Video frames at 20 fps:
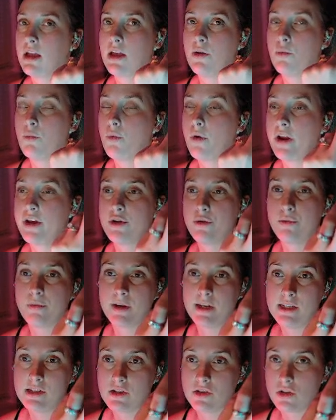when you're
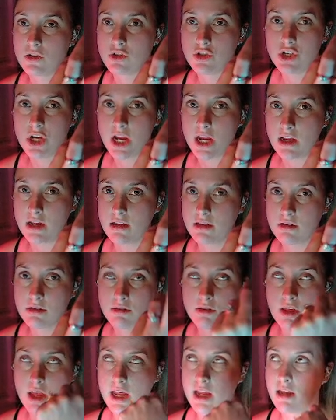researching,
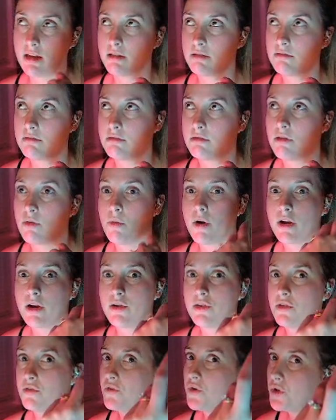like, what are
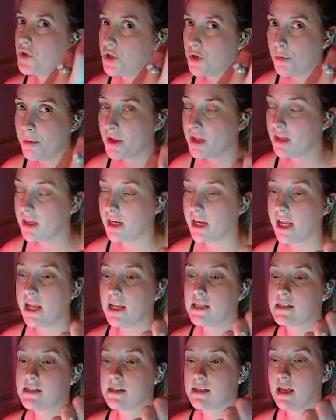the
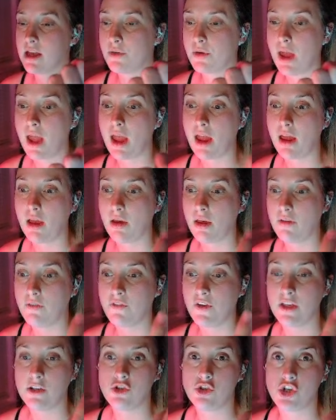vulnerabilities? Okay, if
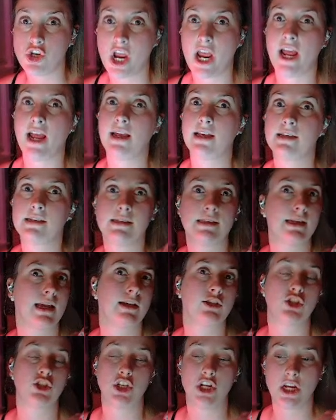a J
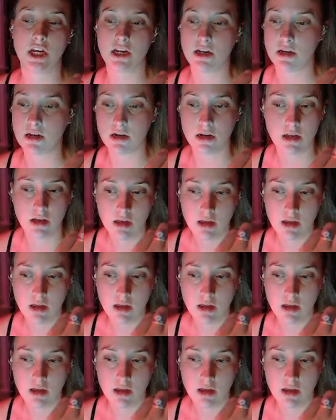session